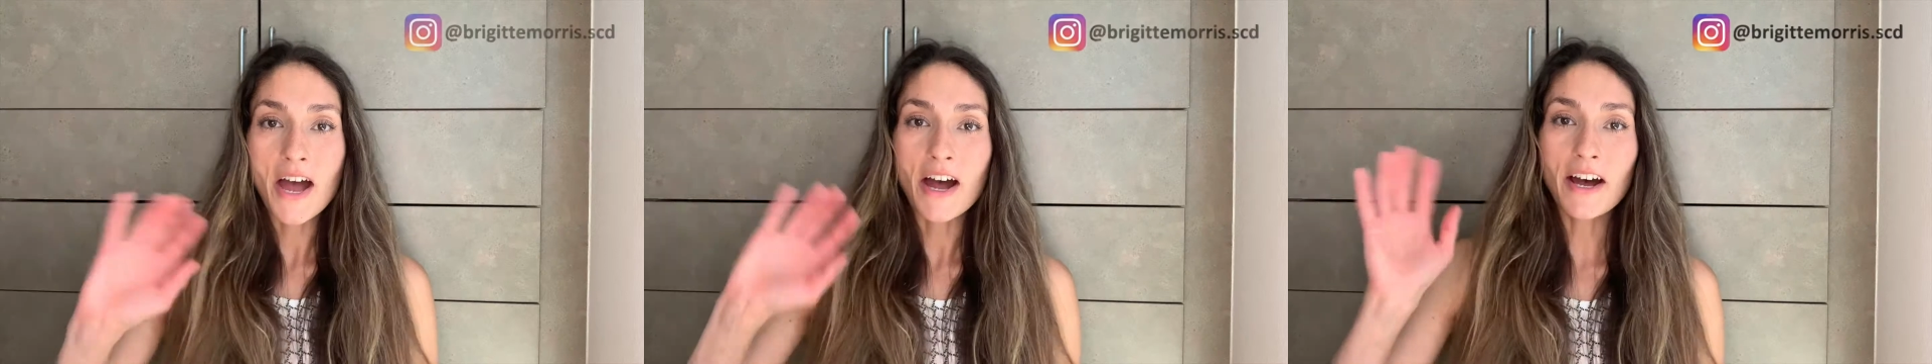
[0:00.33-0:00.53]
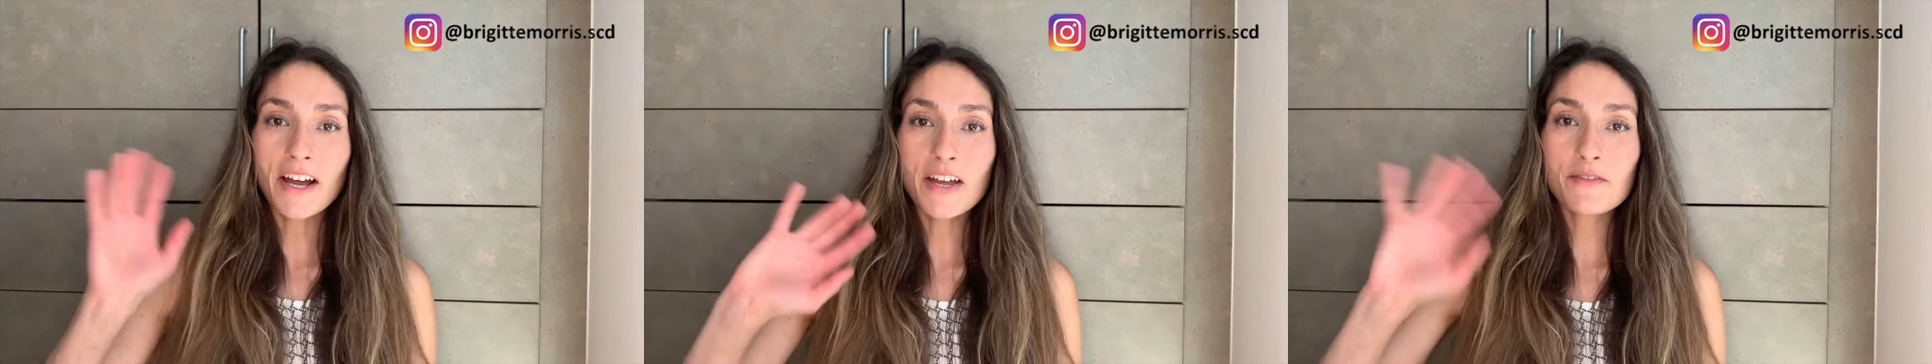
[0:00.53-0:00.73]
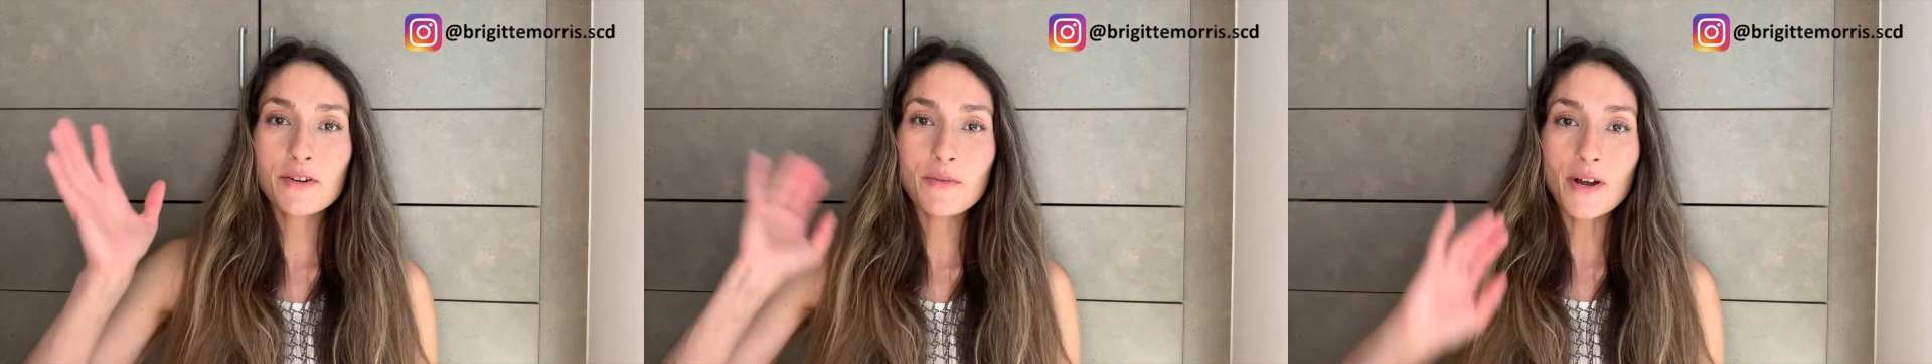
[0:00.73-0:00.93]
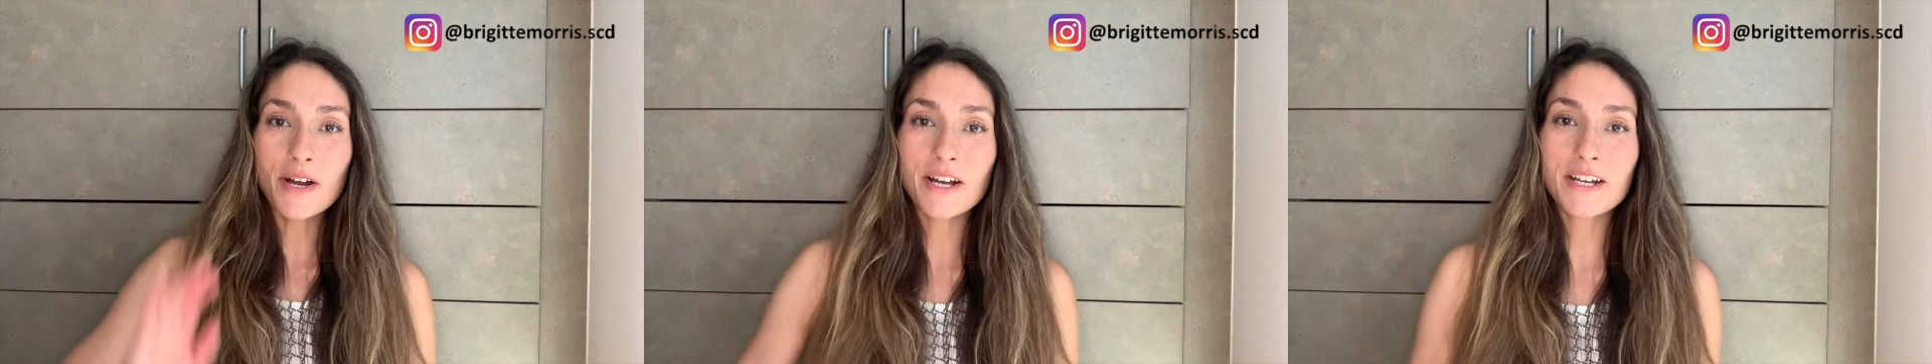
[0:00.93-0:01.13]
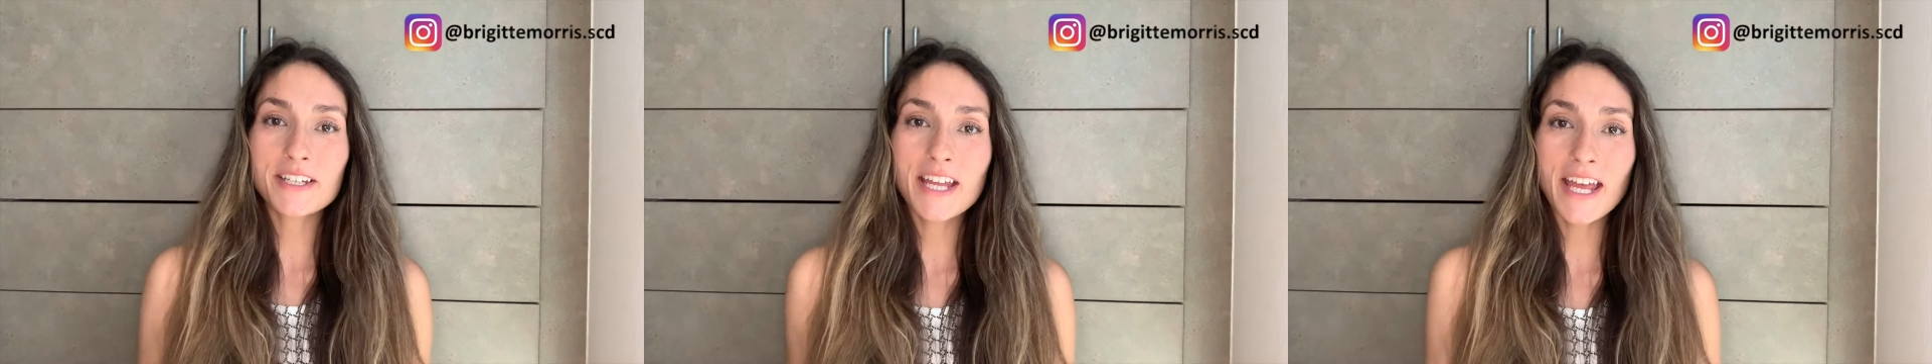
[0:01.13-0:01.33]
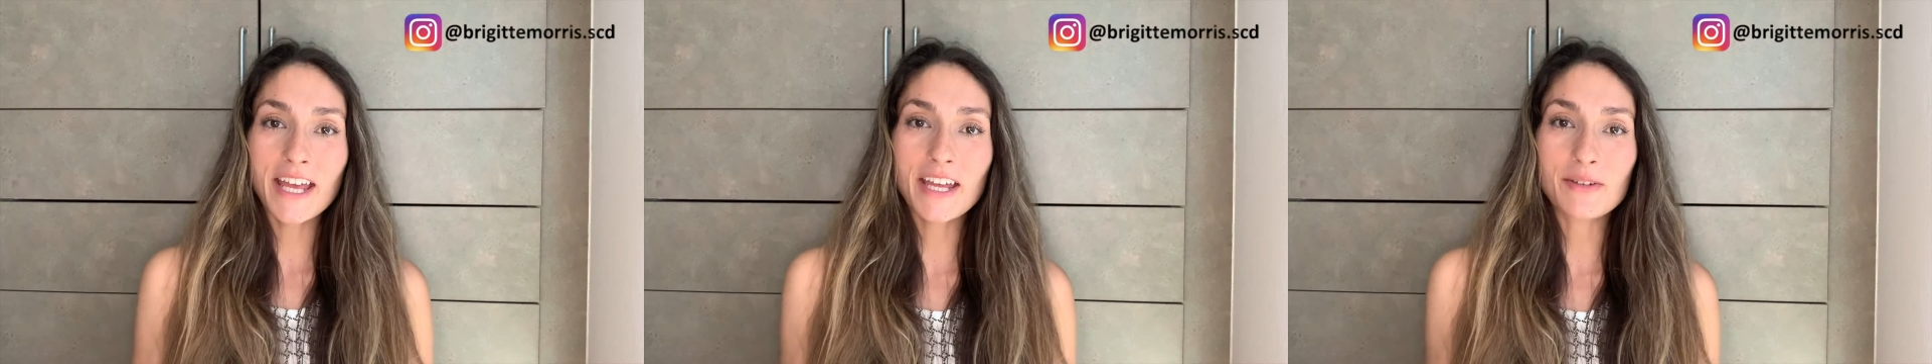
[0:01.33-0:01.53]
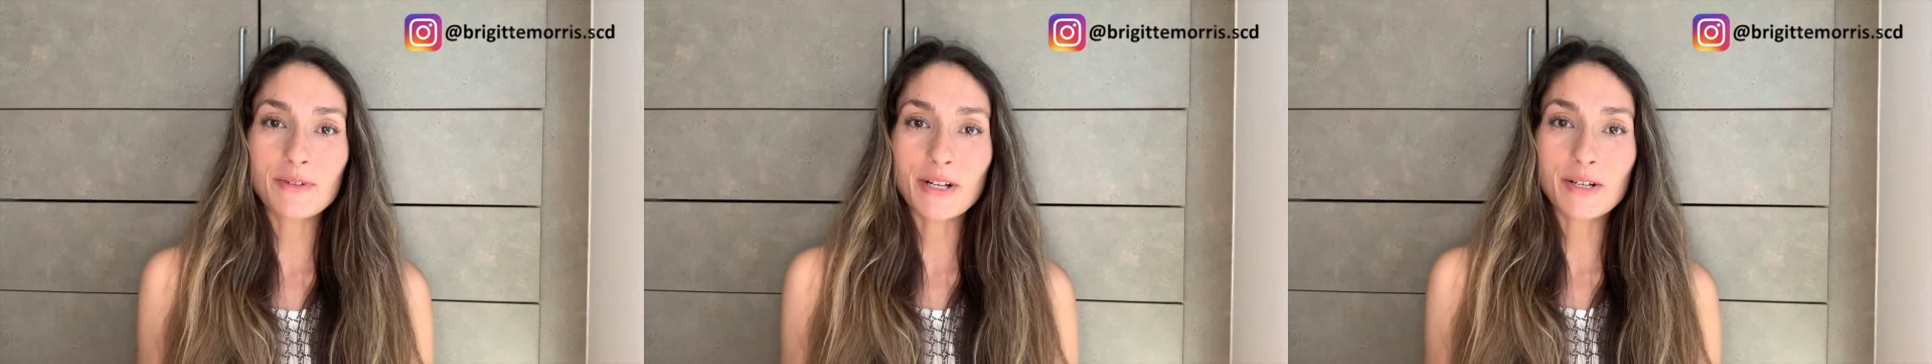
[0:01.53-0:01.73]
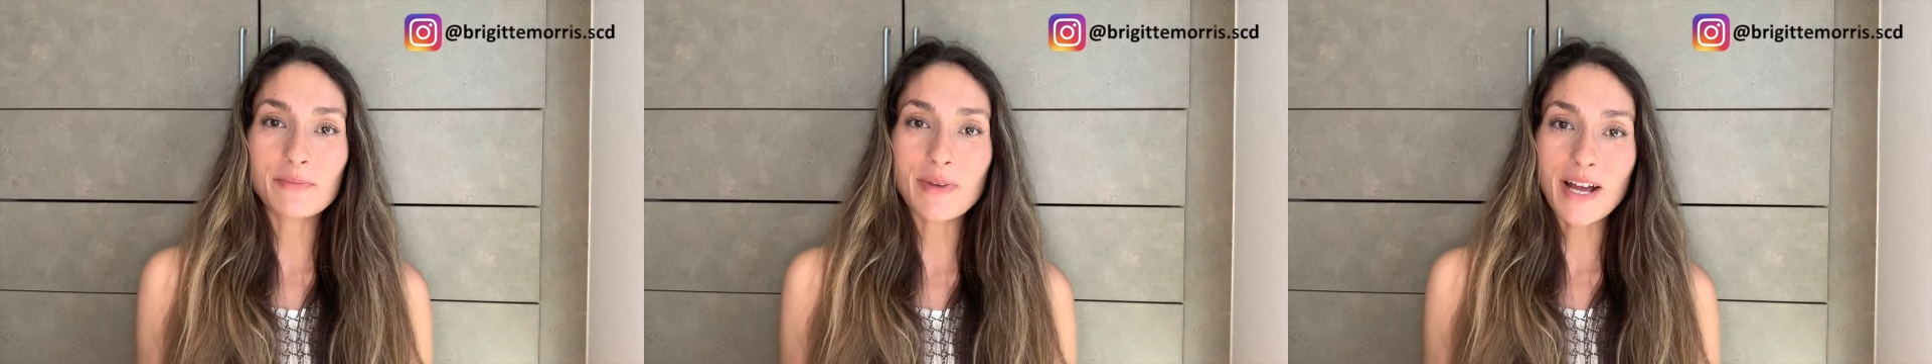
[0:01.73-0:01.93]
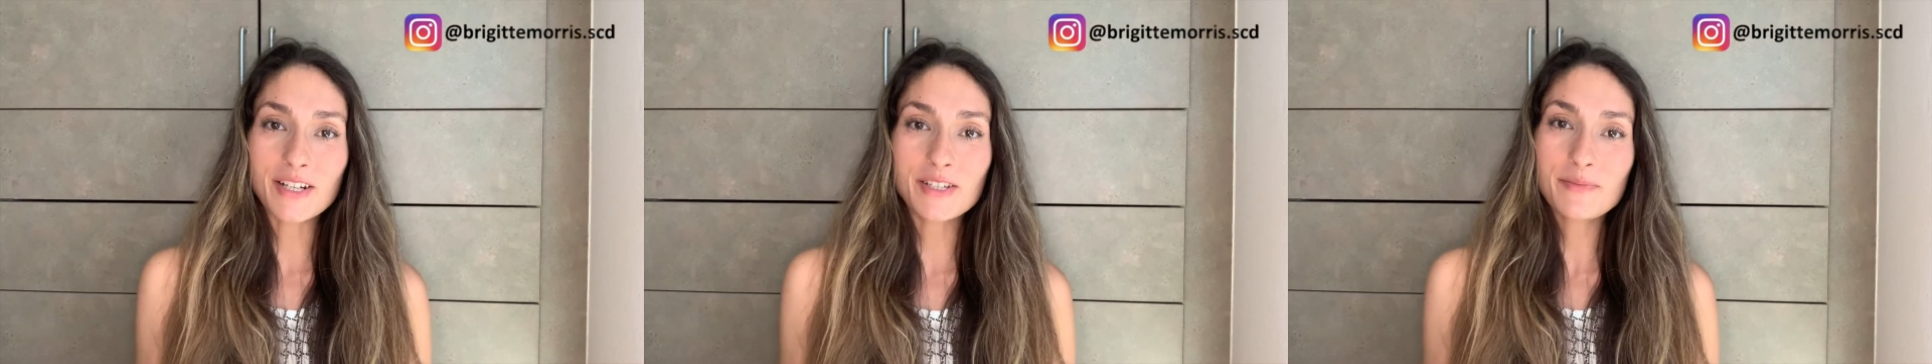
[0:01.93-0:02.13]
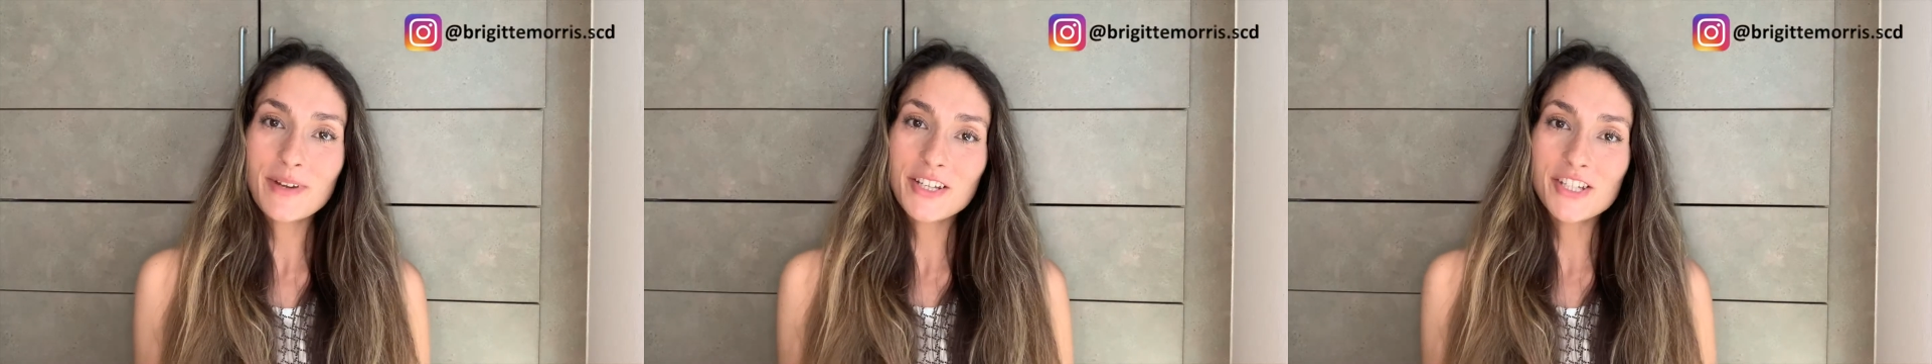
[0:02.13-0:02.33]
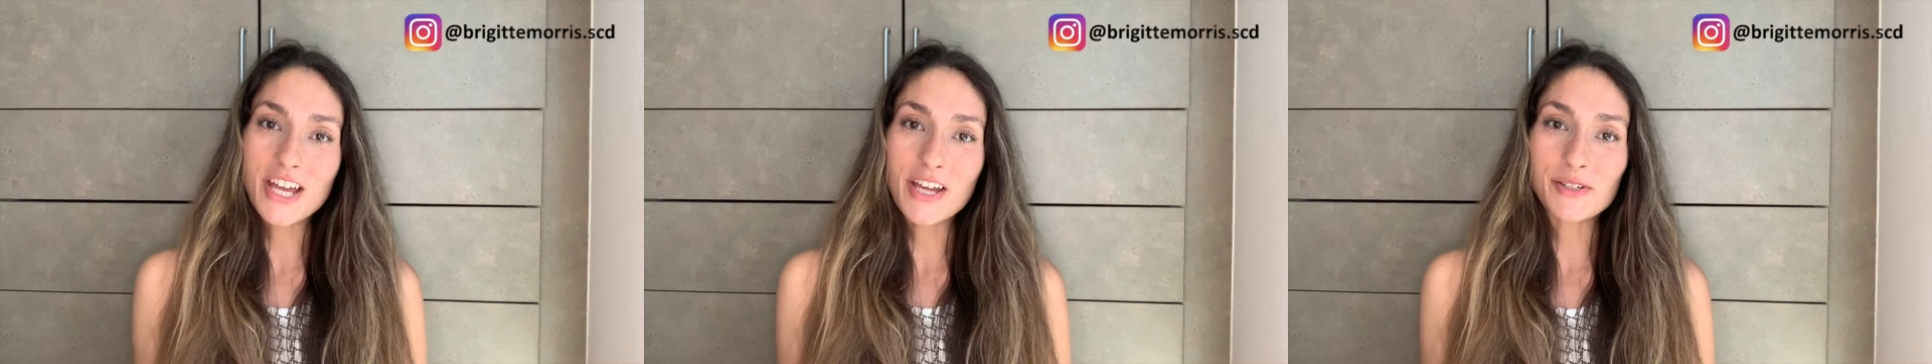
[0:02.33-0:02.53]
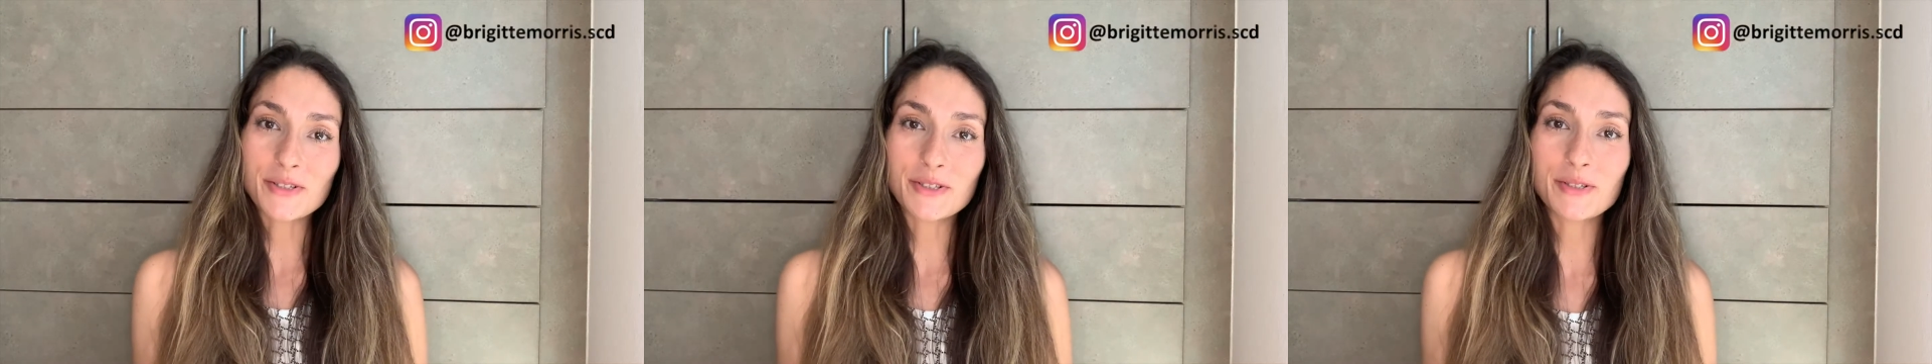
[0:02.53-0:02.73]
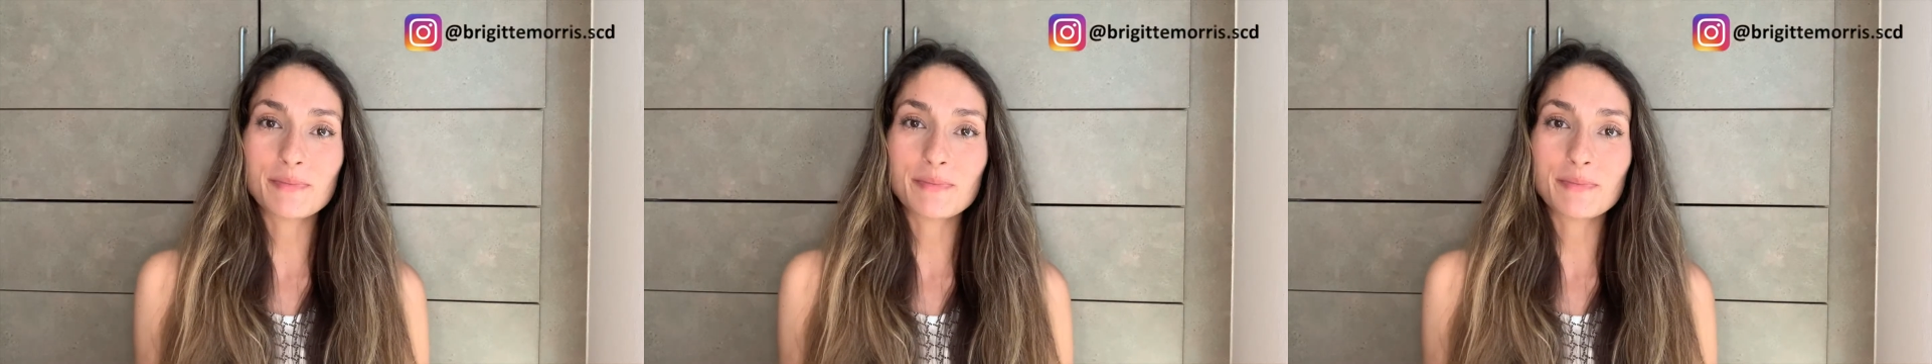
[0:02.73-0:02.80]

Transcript: Hi everyone, and welcome back to my channel.